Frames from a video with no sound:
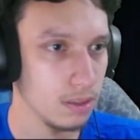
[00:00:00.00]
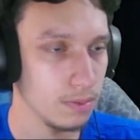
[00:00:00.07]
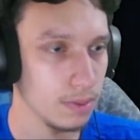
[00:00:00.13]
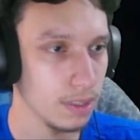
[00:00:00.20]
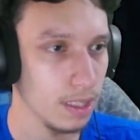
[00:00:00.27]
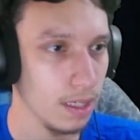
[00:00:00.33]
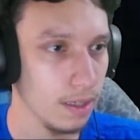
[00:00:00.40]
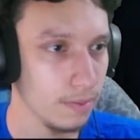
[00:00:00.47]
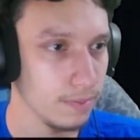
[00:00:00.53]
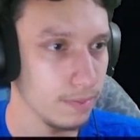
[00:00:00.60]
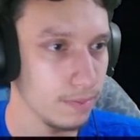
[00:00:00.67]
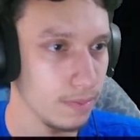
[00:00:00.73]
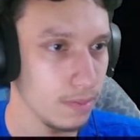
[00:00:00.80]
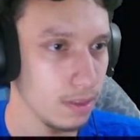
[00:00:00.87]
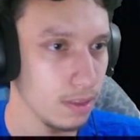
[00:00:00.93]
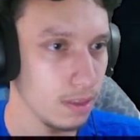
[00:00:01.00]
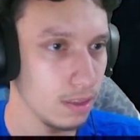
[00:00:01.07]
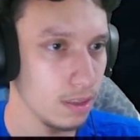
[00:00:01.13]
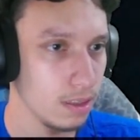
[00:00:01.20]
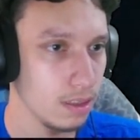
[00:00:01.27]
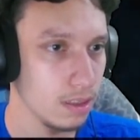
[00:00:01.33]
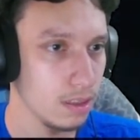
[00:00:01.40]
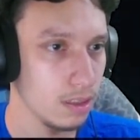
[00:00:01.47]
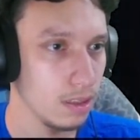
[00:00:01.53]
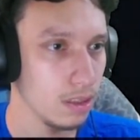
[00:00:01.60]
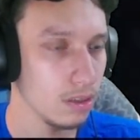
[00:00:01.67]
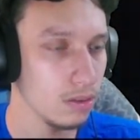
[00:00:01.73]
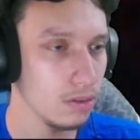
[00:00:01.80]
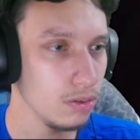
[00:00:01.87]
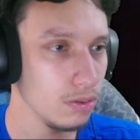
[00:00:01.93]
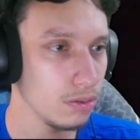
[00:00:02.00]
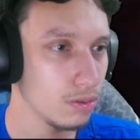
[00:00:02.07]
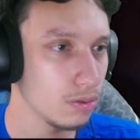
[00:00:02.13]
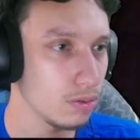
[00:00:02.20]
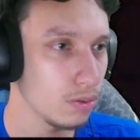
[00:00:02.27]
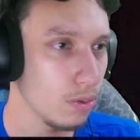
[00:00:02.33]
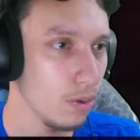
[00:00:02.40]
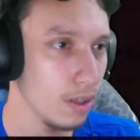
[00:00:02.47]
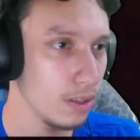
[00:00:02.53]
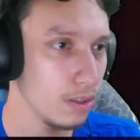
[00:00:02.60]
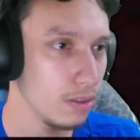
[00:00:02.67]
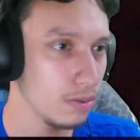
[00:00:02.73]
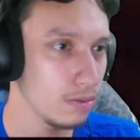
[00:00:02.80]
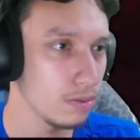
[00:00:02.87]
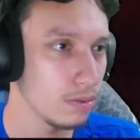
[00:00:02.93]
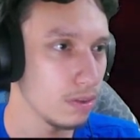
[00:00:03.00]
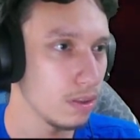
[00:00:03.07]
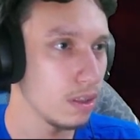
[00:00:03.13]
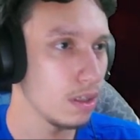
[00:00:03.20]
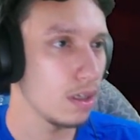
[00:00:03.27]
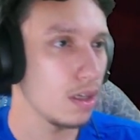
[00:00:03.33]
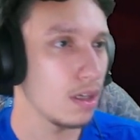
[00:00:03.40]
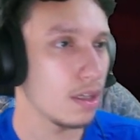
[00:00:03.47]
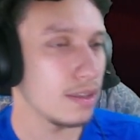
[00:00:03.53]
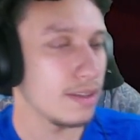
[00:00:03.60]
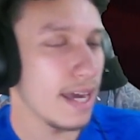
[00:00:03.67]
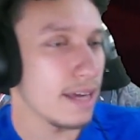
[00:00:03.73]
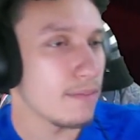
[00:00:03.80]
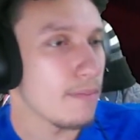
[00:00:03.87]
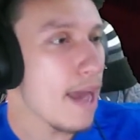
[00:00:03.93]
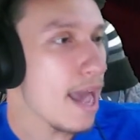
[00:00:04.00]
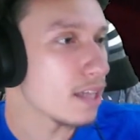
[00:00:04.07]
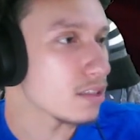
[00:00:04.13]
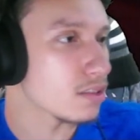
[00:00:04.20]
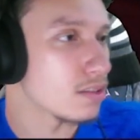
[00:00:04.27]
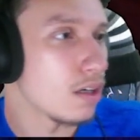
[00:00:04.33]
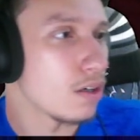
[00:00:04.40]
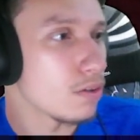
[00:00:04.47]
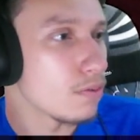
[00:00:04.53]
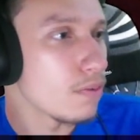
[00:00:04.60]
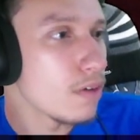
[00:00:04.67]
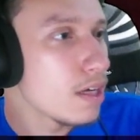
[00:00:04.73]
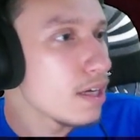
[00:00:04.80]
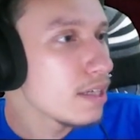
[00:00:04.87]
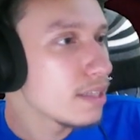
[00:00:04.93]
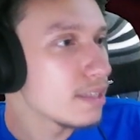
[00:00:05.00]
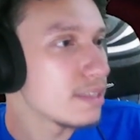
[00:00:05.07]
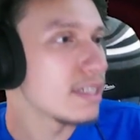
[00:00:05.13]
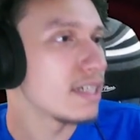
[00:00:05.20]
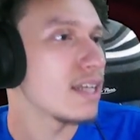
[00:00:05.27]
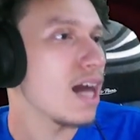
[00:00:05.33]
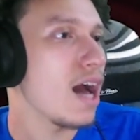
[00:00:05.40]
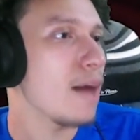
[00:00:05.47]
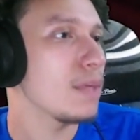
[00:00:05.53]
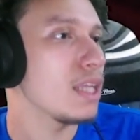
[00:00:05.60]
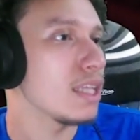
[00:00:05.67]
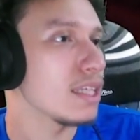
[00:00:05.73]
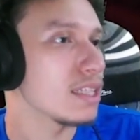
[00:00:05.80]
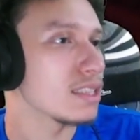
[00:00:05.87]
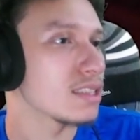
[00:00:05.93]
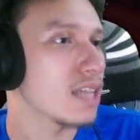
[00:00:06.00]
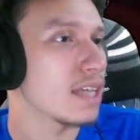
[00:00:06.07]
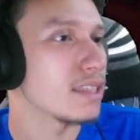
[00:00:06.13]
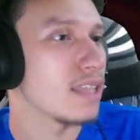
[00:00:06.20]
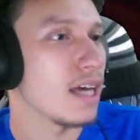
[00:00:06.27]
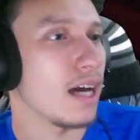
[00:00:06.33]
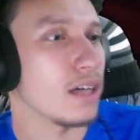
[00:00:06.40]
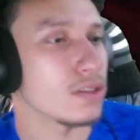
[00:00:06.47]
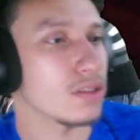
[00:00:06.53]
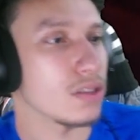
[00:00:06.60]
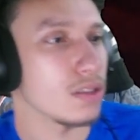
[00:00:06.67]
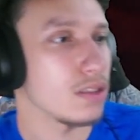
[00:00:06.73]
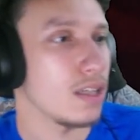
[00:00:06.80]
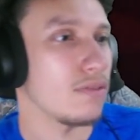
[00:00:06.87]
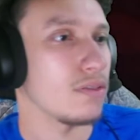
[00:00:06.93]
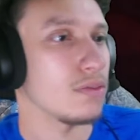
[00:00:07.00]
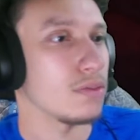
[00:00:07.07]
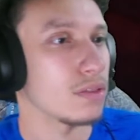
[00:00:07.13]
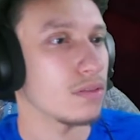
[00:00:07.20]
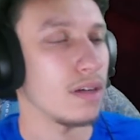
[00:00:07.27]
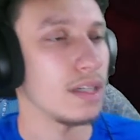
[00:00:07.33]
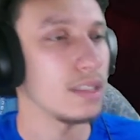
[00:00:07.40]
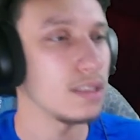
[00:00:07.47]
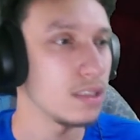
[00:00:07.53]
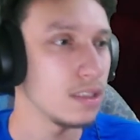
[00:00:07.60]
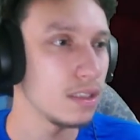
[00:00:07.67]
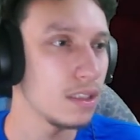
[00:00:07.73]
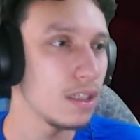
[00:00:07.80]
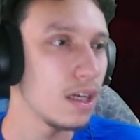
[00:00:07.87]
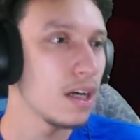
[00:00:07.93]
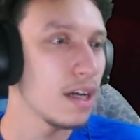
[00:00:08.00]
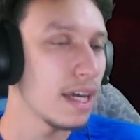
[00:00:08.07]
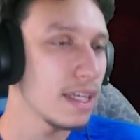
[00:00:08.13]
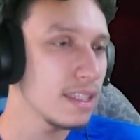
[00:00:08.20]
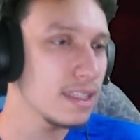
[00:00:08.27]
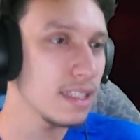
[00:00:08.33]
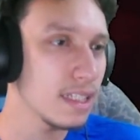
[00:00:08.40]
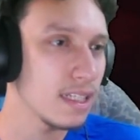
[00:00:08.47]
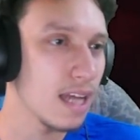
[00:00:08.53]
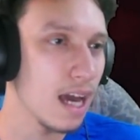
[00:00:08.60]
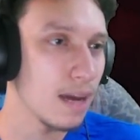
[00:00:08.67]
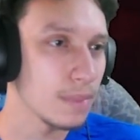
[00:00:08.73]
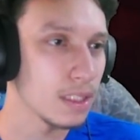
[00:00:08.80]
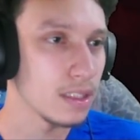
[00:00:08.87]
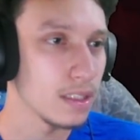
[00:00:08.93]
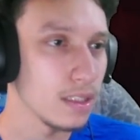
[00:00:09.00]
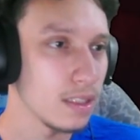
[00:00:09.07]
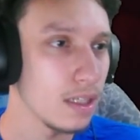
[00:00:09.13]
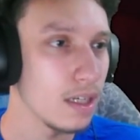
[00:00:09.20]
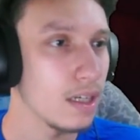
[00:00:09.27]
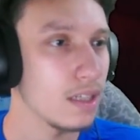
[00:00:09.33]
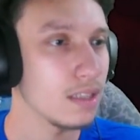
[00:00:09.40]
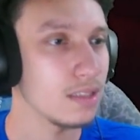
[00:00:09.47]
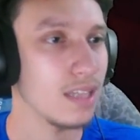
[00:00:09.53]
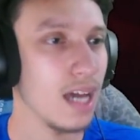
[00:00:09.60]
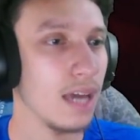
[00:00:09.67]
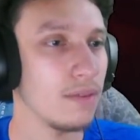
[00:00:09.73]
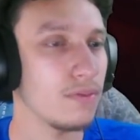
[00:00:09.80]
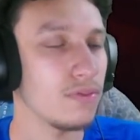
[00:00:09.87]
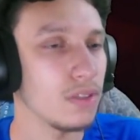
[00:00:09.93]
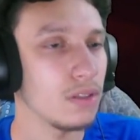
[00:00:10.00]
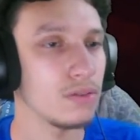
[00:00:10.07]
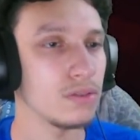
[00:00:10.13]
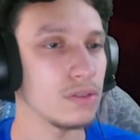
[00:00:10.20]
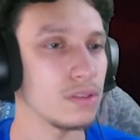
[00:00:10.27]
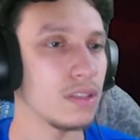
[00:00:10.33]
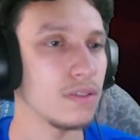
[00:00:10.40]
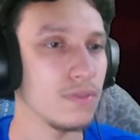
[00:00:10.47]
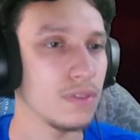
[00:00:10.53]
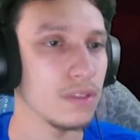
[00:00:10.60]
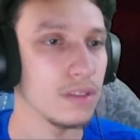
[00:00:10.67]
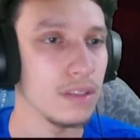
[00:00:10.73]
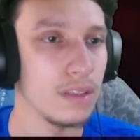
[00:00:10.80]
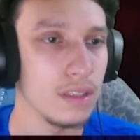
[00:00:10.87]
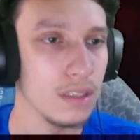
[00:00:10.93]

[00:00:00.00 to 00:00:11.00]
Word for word: Can't. Oh, who are you? Dead man's note. The anomaly inside the house turned everyone crazy. In the anomaly, time flows differently.